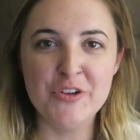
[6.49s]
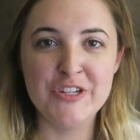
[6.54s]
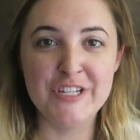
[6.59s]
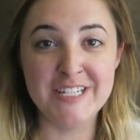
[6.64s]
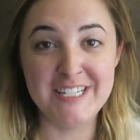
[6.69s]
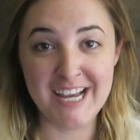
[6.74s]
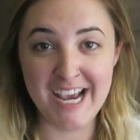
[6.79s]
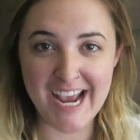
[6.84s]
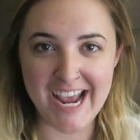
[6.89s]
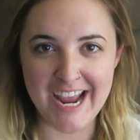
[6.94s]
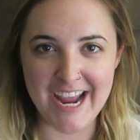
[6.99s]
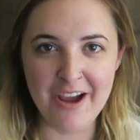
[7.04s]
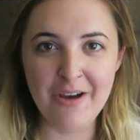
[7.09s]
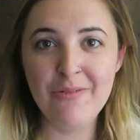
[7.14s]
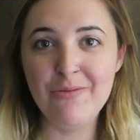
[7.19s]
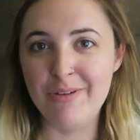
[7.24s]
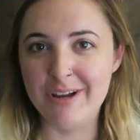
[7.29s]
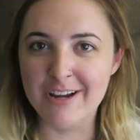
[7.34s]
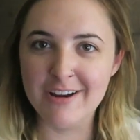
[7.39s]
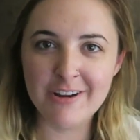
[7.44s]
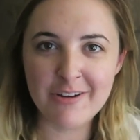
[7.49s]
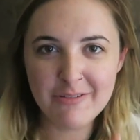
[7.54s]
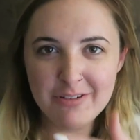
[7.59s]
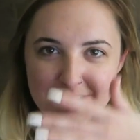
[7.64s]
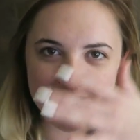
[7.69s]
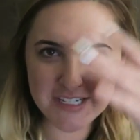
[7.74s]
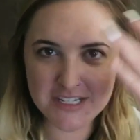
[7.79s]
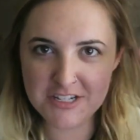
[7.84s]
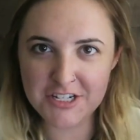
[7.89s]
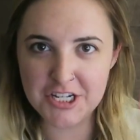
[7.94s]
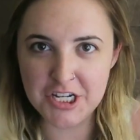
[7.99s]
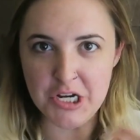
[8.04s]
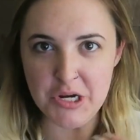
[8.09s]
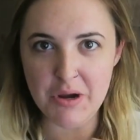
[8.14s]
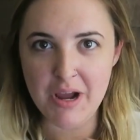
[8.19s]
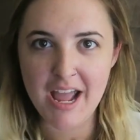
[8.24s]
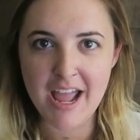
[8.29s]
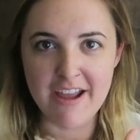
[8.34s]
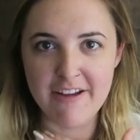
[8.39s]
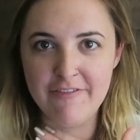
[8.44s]
today we are going to
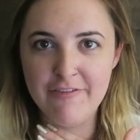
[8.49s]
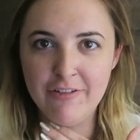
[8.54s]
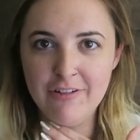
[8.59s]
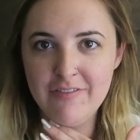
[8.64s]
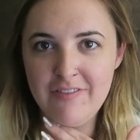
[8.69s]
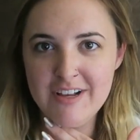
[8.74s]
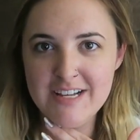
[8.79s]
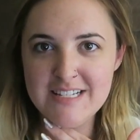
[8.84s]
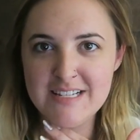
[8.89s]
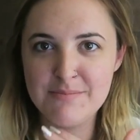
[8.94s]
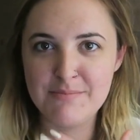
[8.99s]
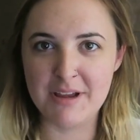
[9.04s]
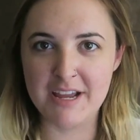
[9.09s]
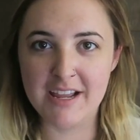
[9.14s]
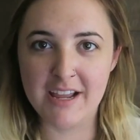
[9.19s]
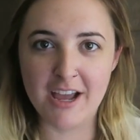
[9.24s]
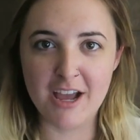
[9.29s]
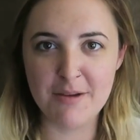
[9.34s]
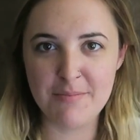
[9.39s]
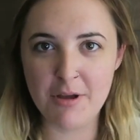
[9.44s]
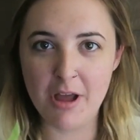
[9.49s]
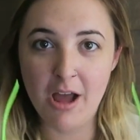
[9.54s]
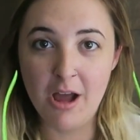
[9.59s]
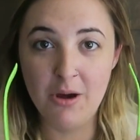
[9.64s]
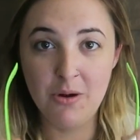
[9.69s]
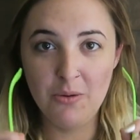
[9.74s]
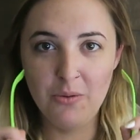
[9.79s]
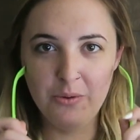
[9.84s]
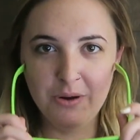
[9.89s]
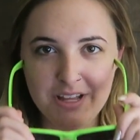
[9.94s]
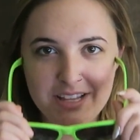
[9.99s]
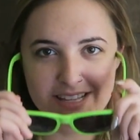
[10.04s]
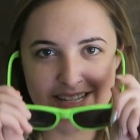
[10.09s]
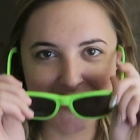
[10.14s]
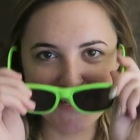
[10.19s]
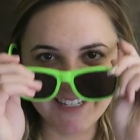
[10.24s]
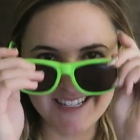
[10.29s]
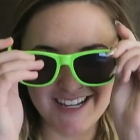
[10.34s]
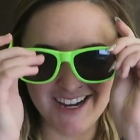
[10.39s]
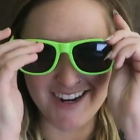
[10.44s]
do a full face of makeup
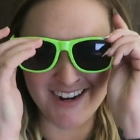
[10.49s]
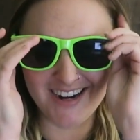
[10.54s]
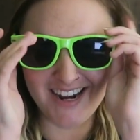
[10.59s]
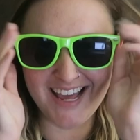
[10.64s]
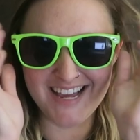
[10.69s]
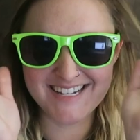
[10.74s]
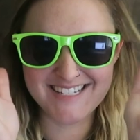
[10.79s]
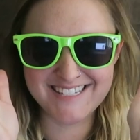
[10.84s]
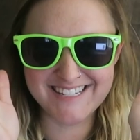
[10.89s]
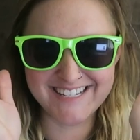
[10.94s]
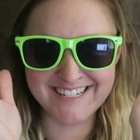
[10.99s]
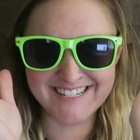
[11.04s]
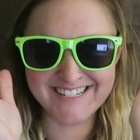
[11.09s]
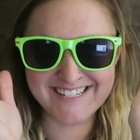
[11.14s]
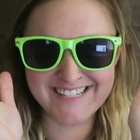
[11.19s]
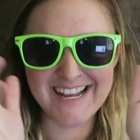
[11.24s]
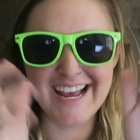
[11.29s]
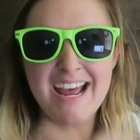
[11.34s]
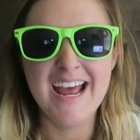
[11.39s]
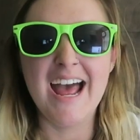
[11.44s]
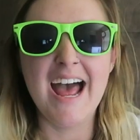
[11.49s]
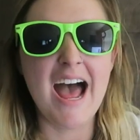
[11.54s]
with sunglasses.